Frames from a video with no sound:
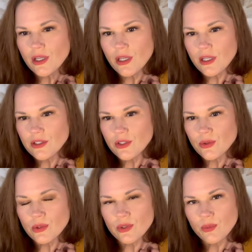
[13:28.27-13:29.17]
It's a
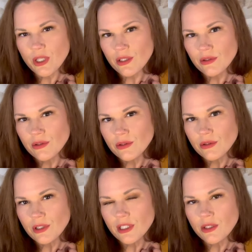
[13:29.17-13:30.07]
source of pain
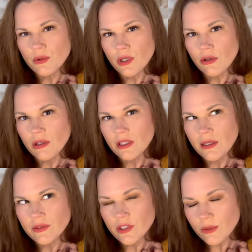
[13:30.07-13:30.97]
that you are
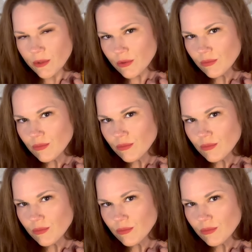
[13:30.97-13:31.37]
allowing to come out.